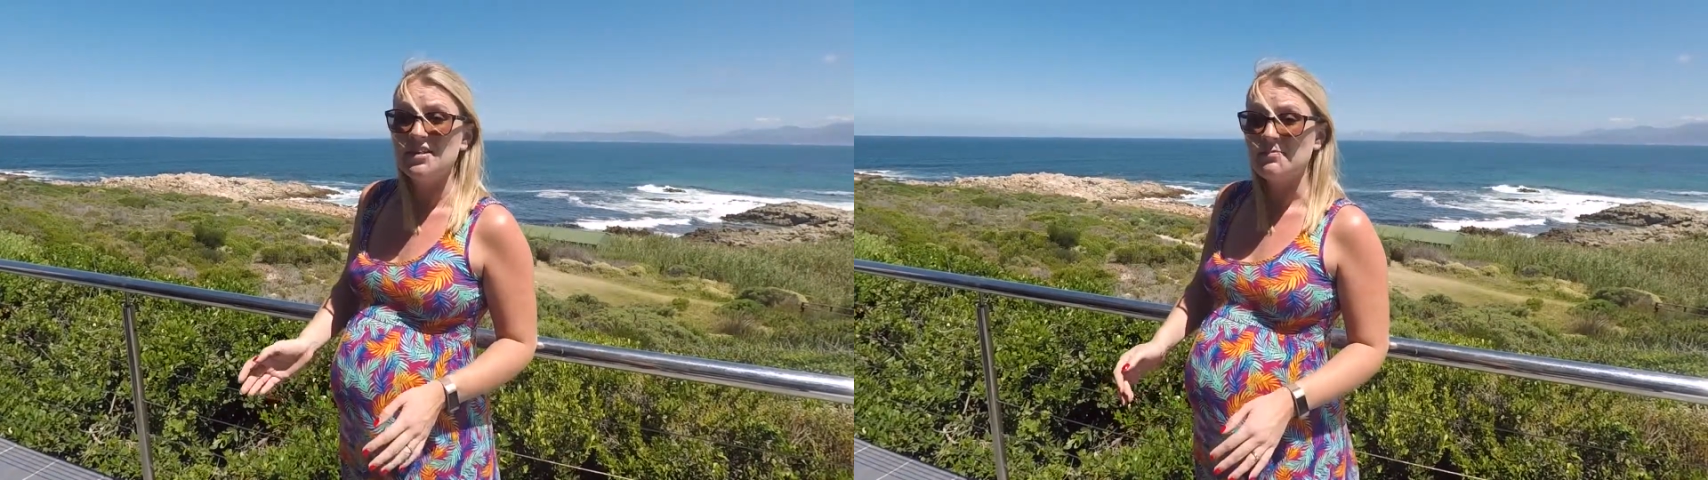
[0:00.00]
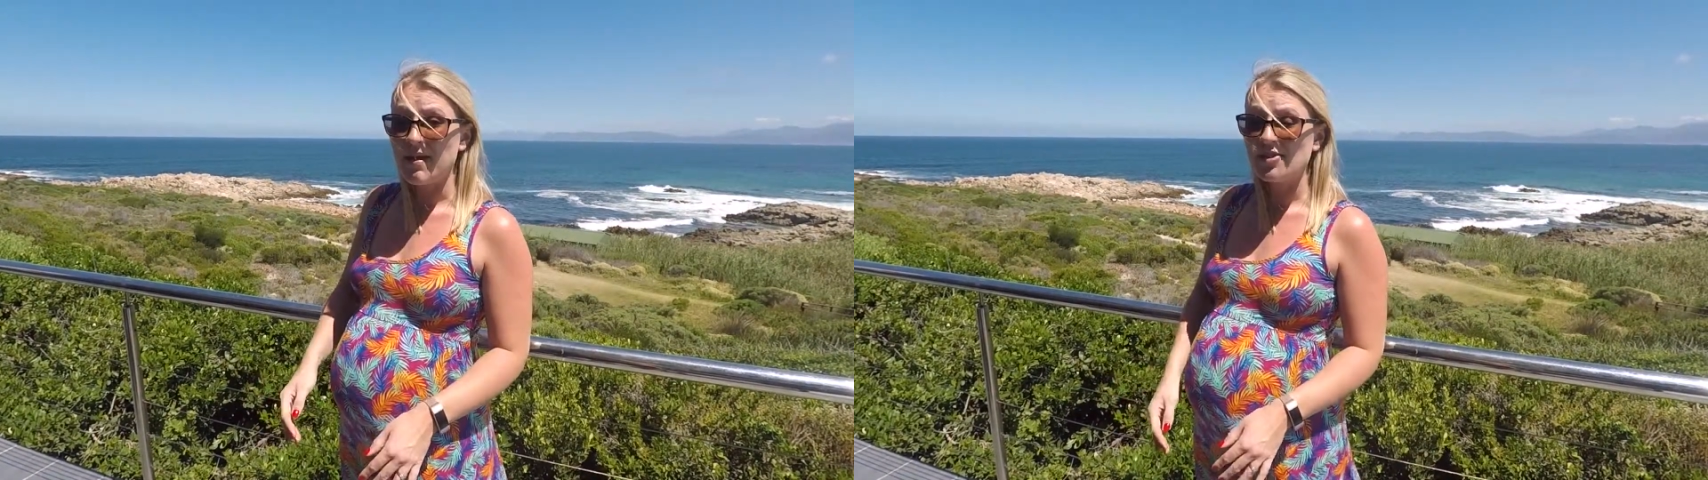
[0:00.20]

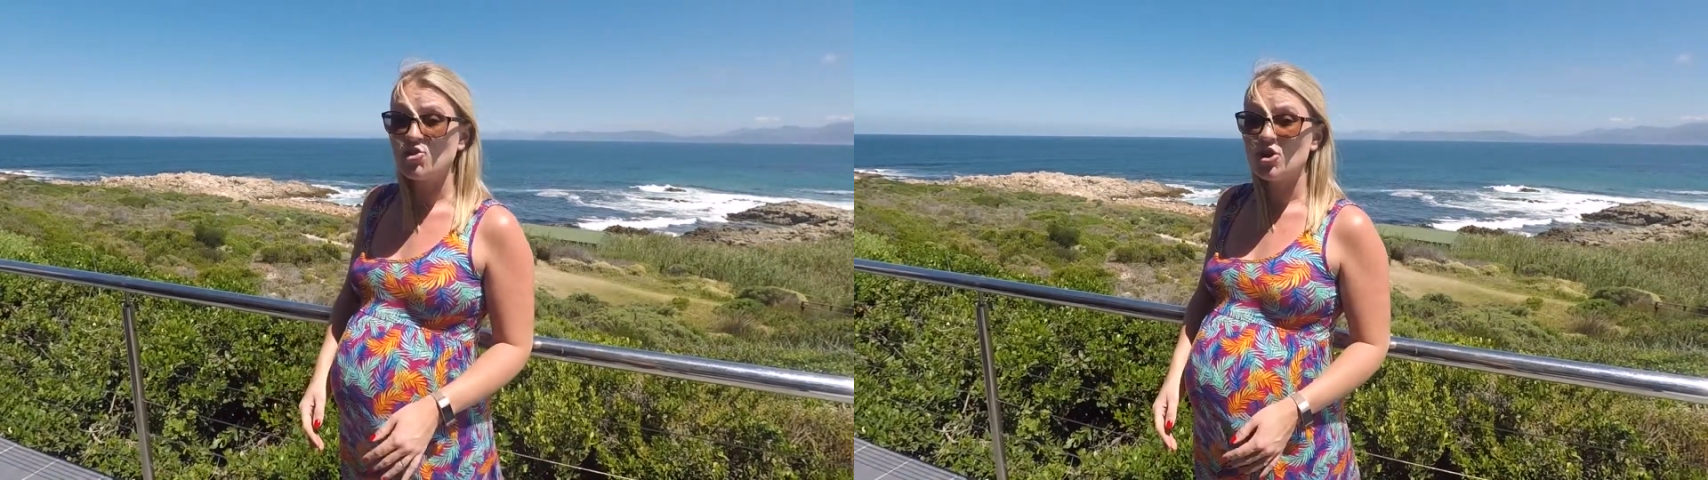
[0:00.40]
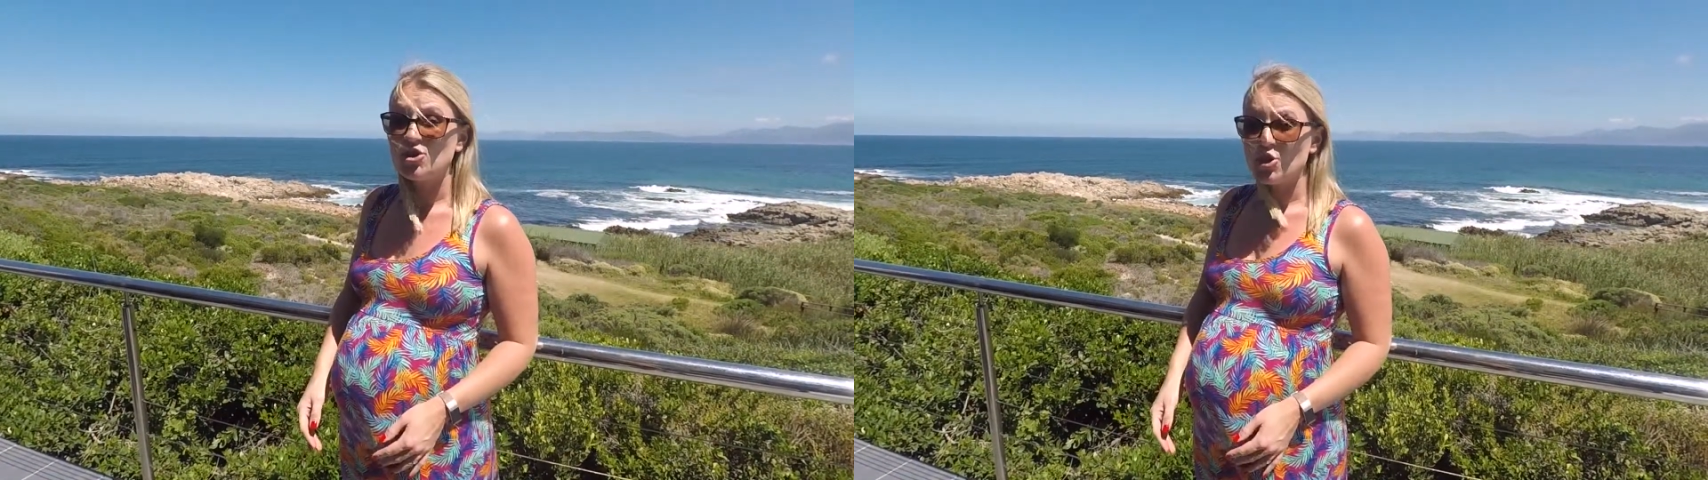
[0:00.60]
So make
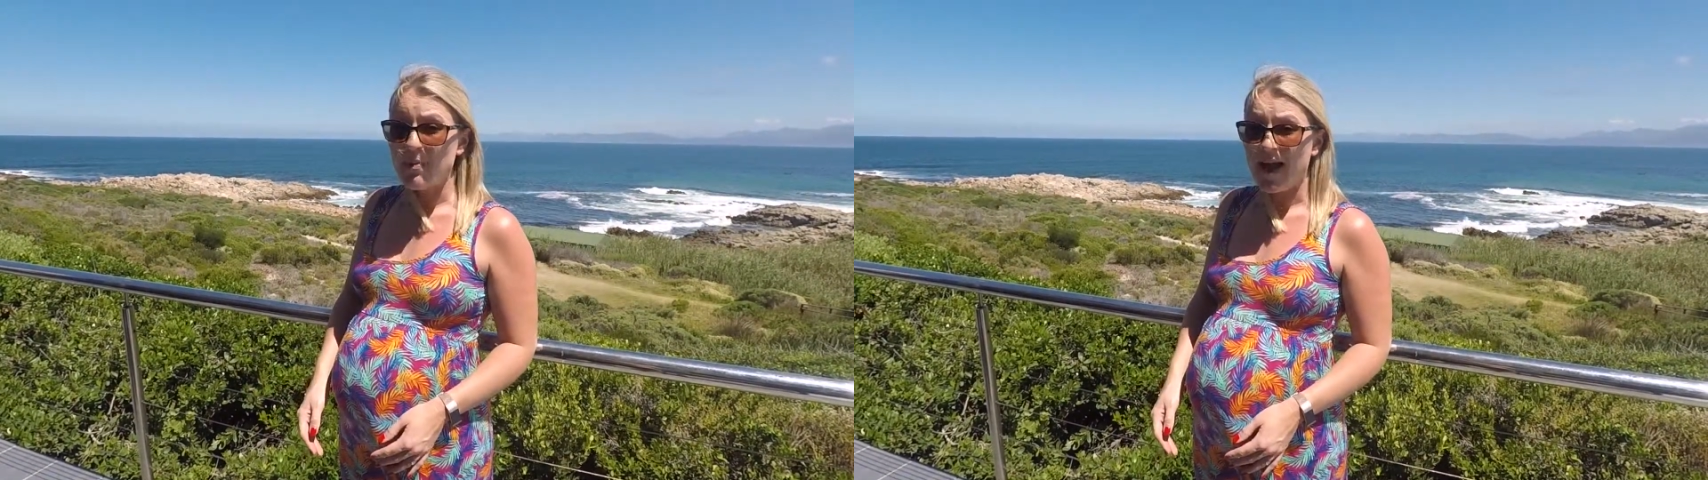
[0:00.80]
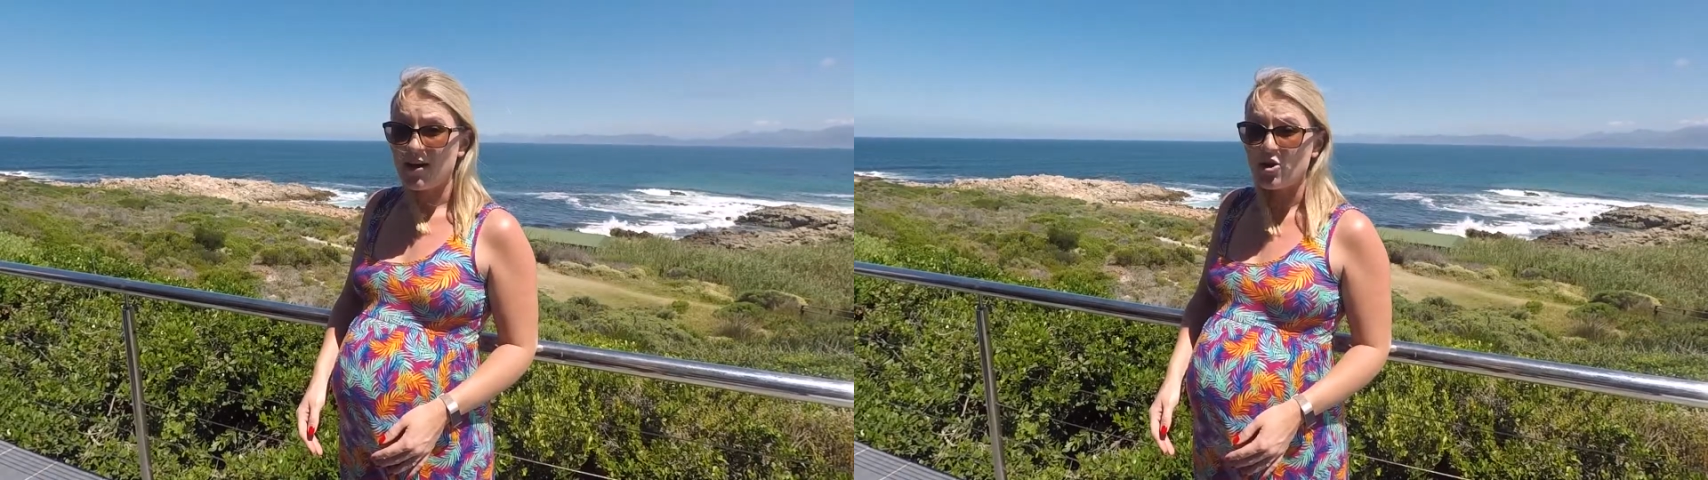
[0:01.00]
sure you do
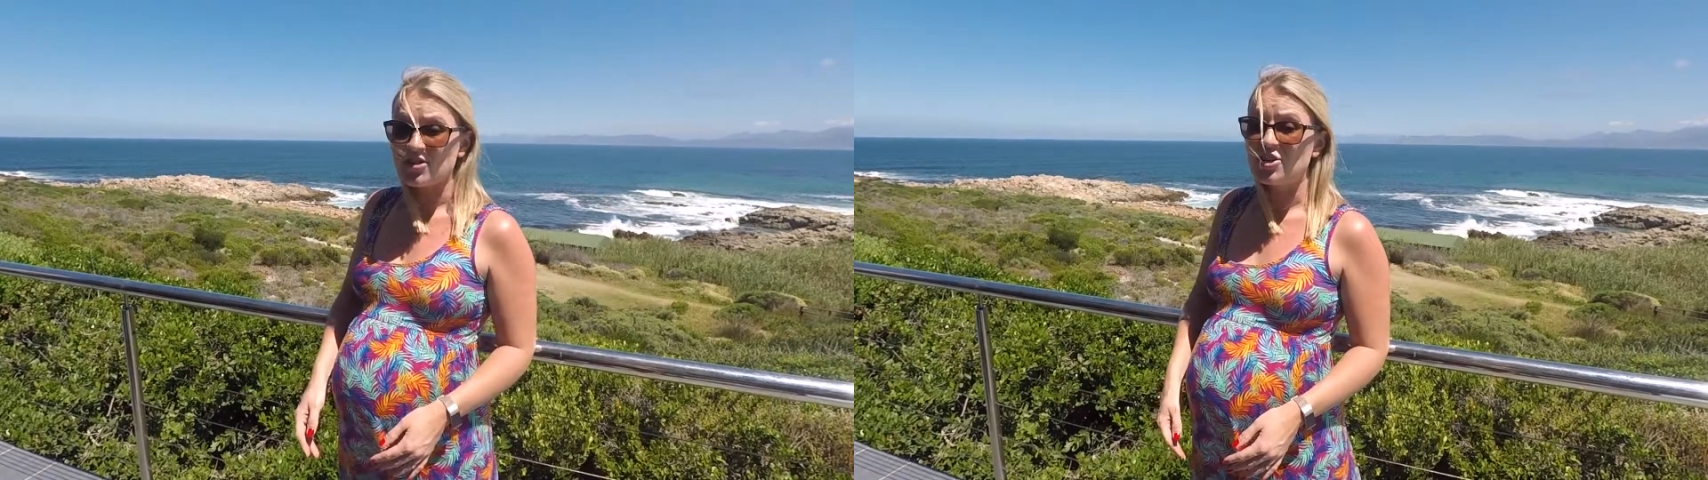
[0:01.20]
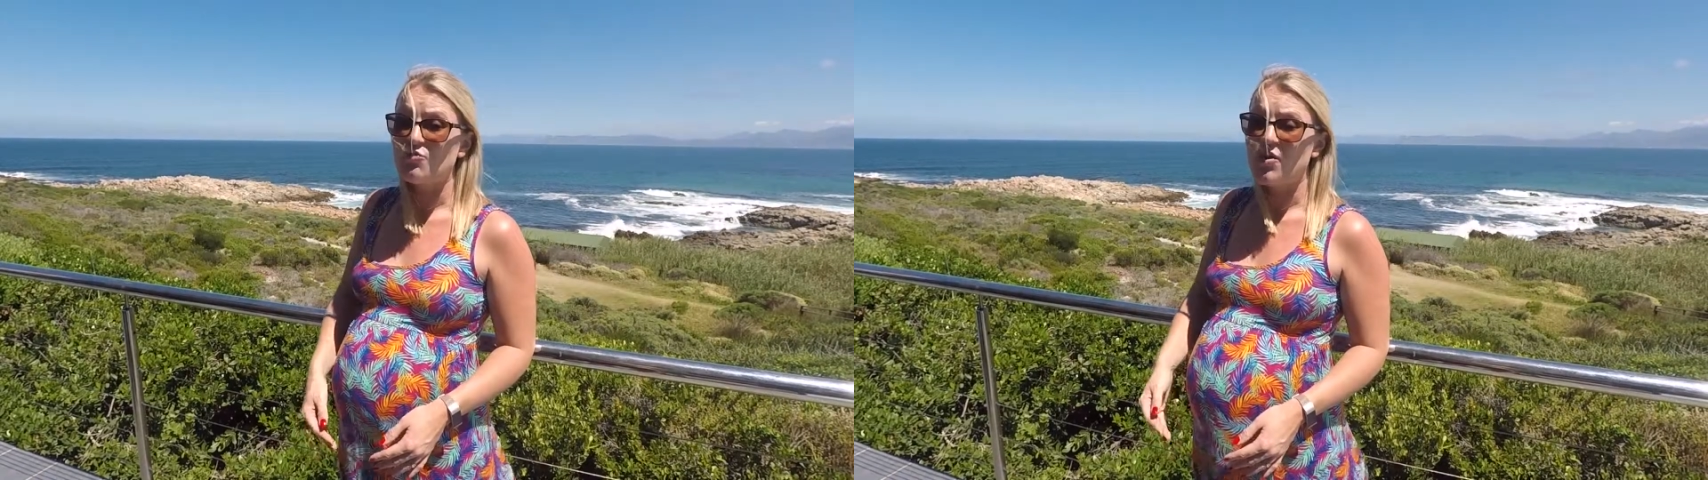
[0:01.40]
pack lots and you